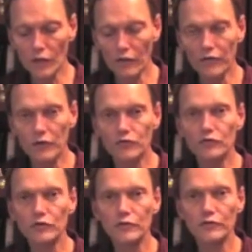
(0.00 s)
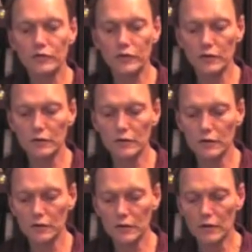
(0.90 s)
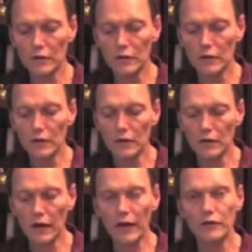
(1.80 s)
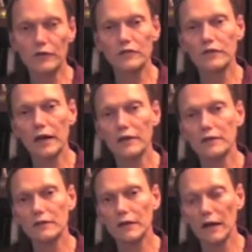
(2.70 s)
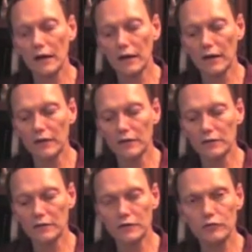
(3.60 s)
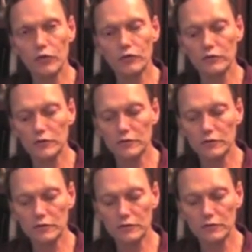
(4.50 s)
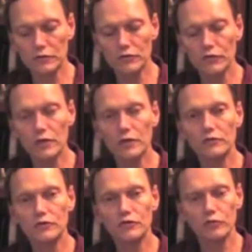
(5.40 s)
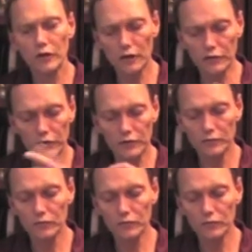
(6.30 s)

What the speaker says: I felt truly free. I had no desire to get high or to smoke cigarettes or do drugs or use pornography.